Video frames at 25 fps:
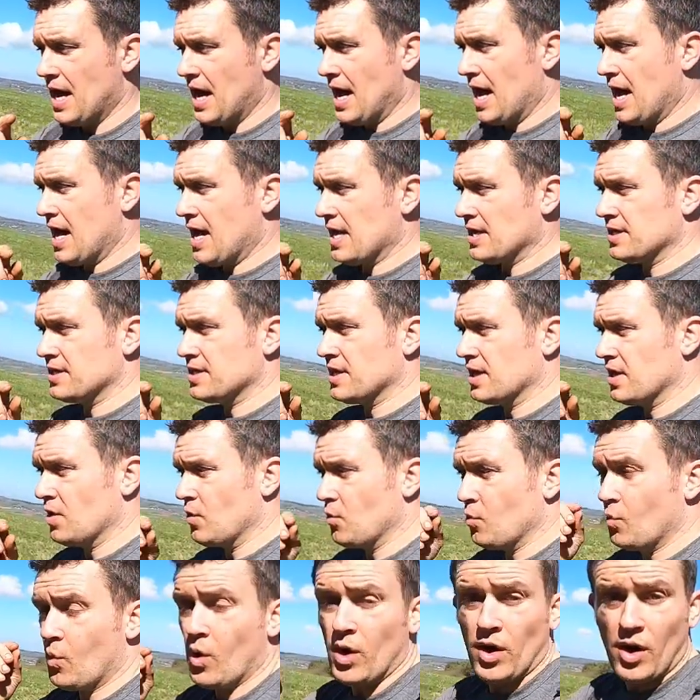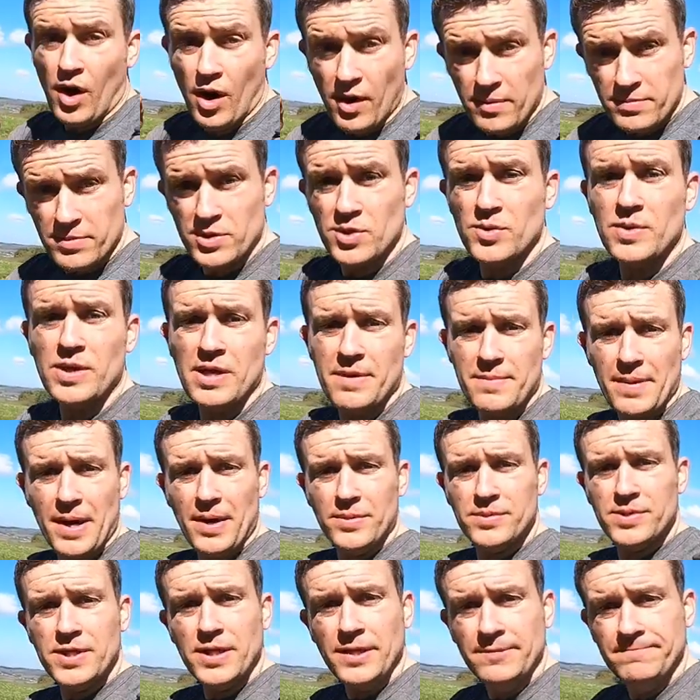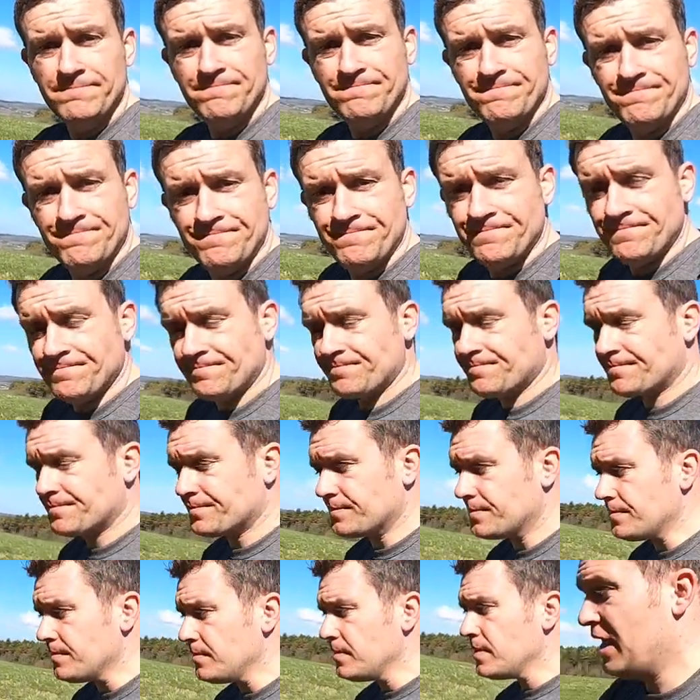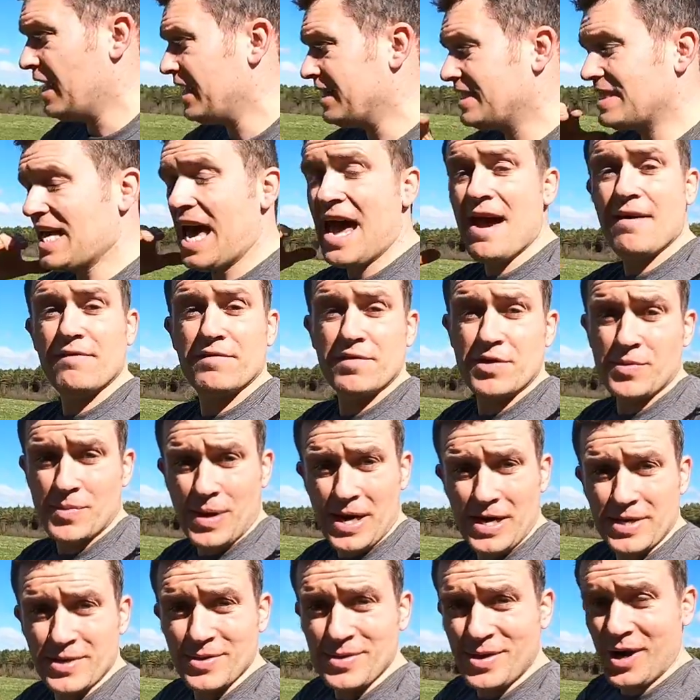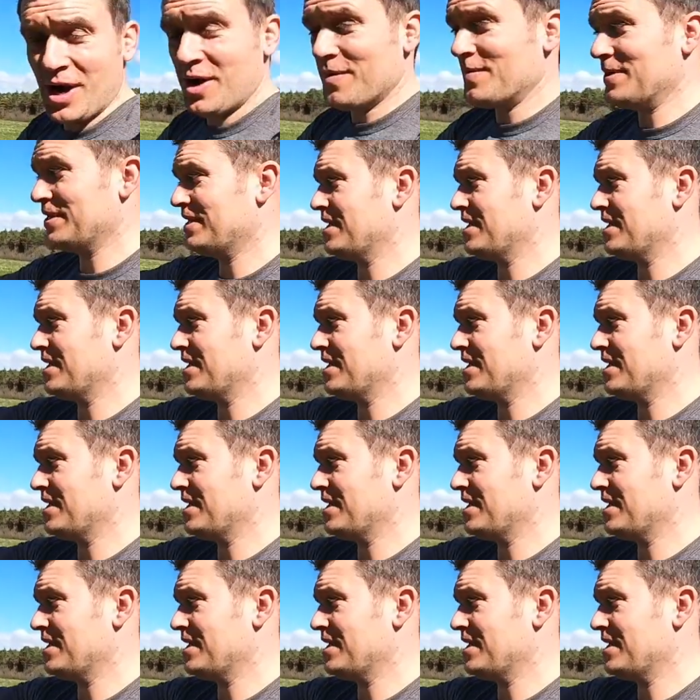and what I'm doing about it. It's everywhere you go,